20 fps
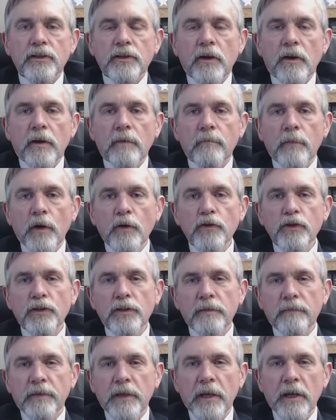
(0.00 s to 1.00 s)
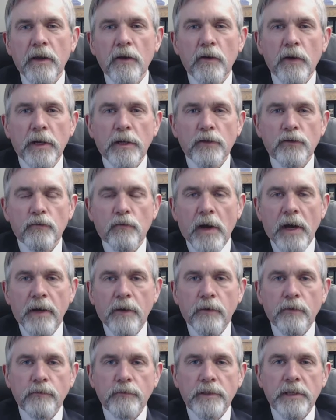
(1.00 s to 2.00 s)
start most of the hearings
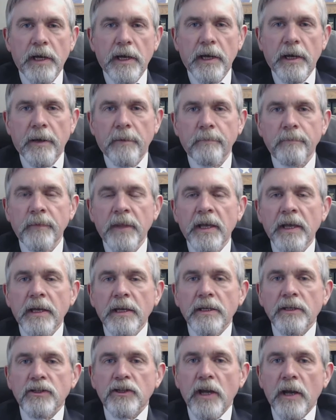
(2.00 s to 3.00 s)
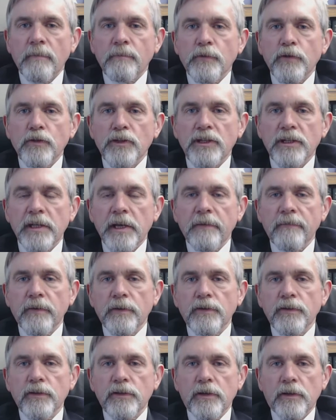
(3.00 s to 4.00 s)
right on time. Chapter
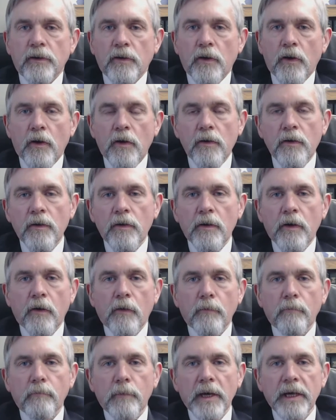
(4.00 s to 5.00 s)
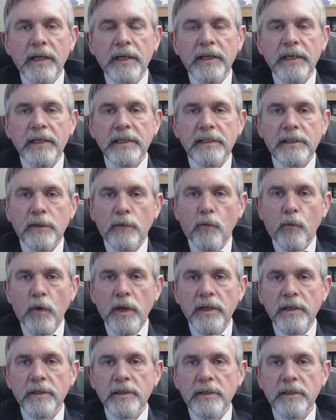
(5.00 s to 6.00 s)
7s are heard on Mondays and
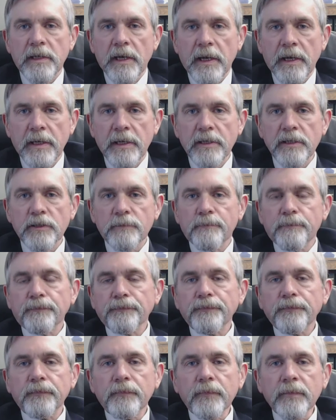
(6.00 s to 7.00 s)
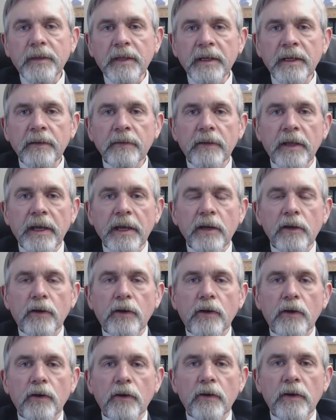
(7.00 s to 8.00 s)
Wednesdays, and they
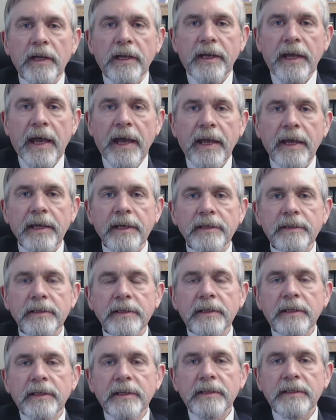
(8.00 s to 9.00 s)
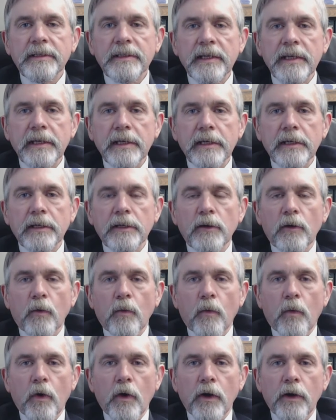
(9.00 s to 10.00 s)
occur at 8, 10,
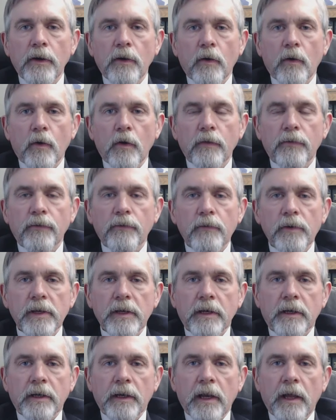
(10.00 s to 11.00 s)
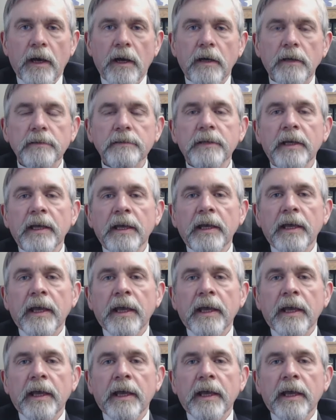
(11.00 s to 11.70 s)
1, or 3 o'clock.